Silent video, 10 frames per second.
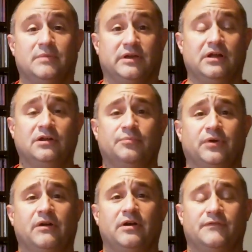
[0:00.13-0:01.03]
Miguel
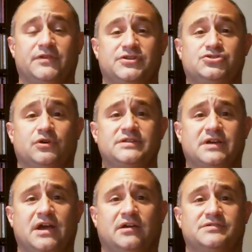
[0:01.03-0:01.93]
Cabrera of the Detroit
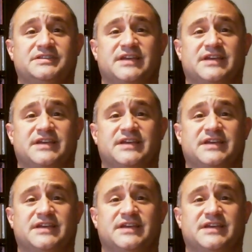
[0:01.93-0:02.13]
Tigers